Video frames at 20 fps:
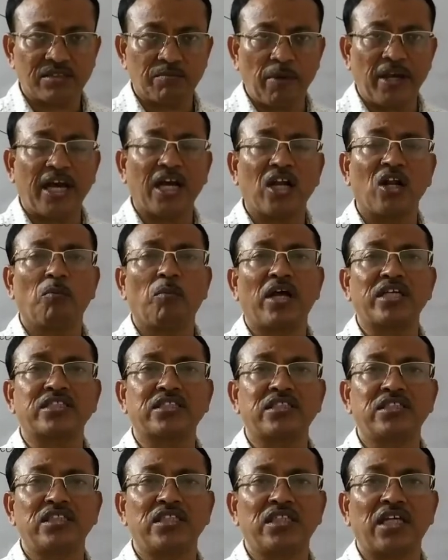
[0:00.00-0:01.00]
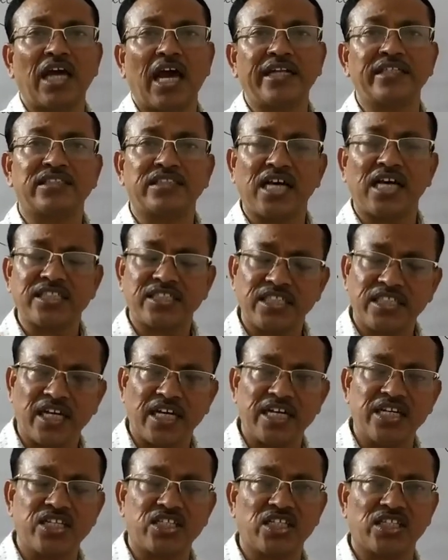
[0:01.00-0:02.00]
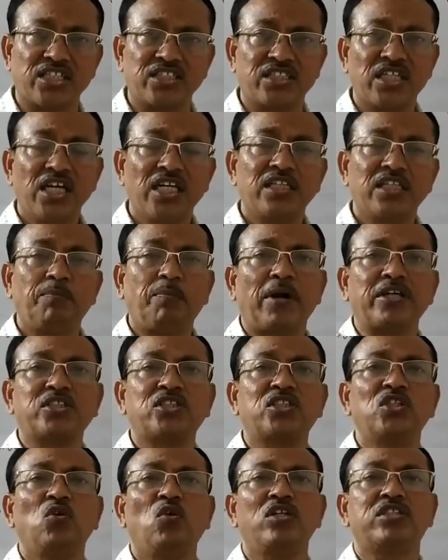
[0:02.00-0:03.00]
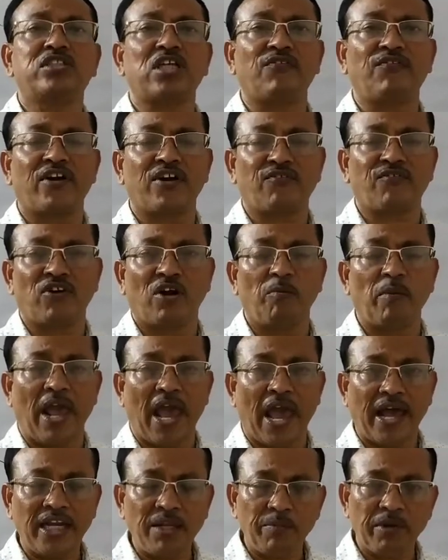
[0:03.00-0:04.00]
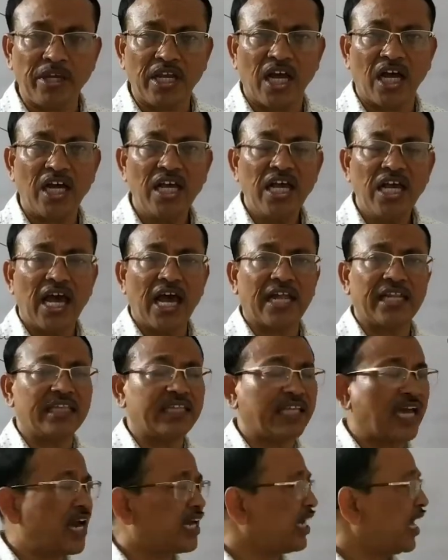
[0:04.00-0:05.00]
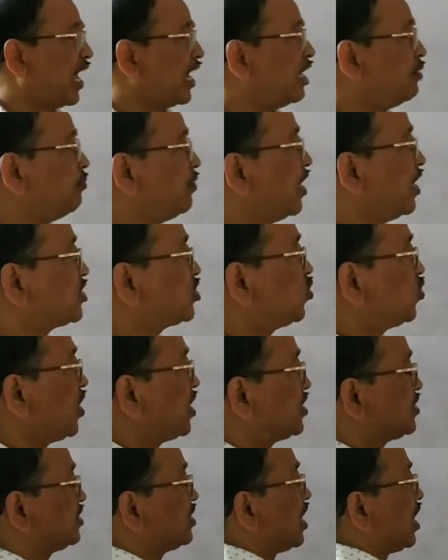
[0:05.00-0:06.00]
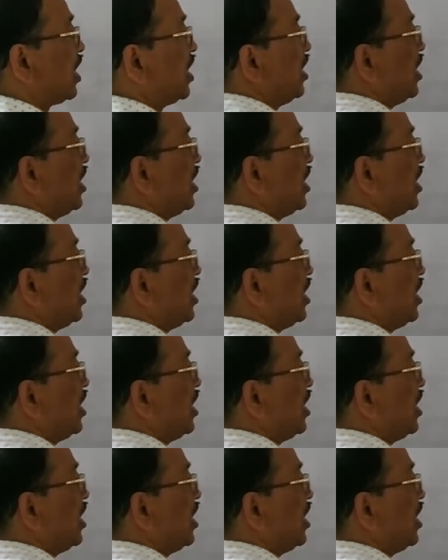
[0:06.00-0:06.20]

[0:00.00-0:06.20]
And such a conditions, the person will suffer from anemia, and that anemia is known as the